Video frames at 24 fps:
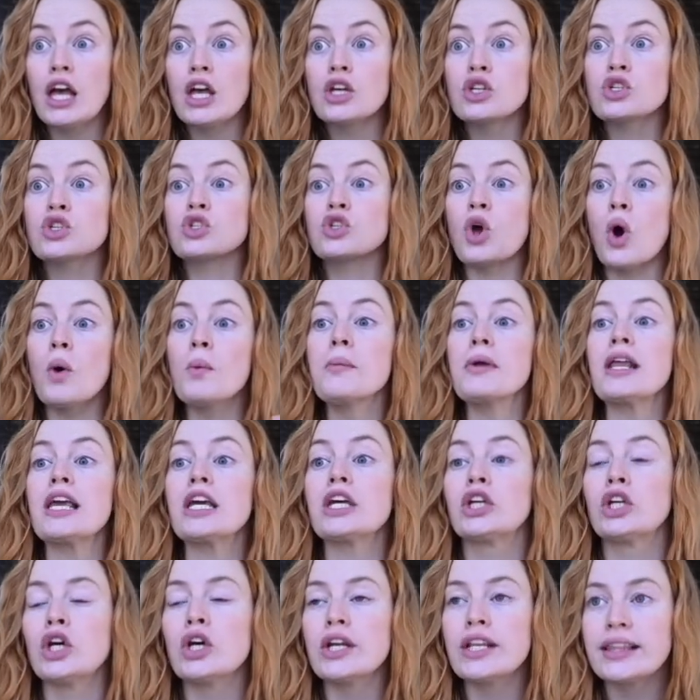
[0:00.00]
so many
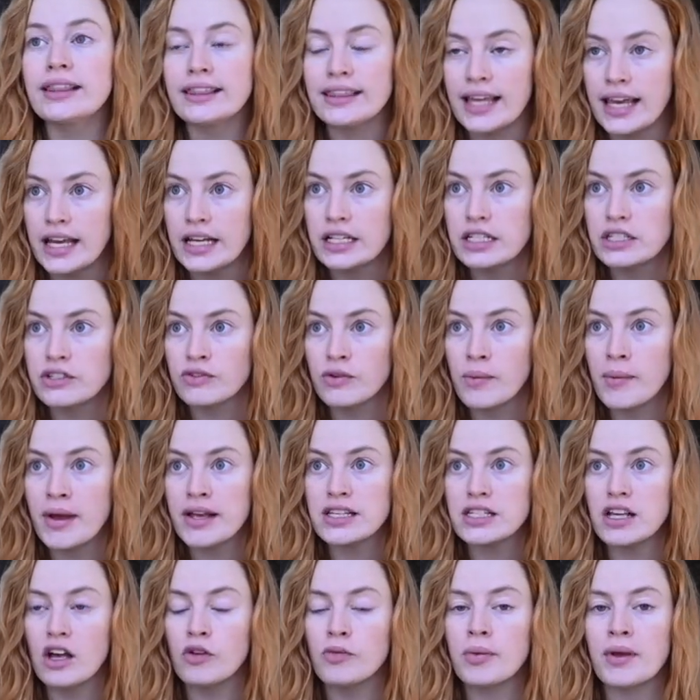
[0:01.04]
good things for
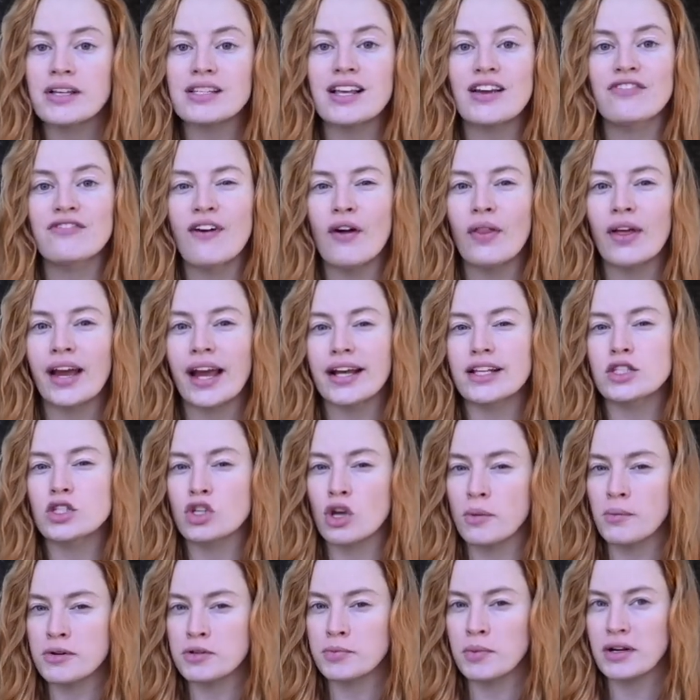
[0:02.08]
myself because I felt like I had
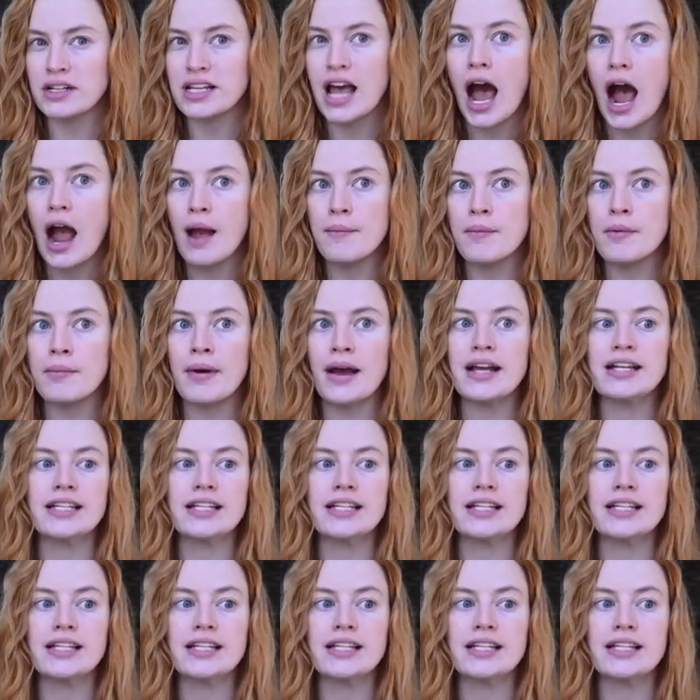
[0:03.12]
so much more time in my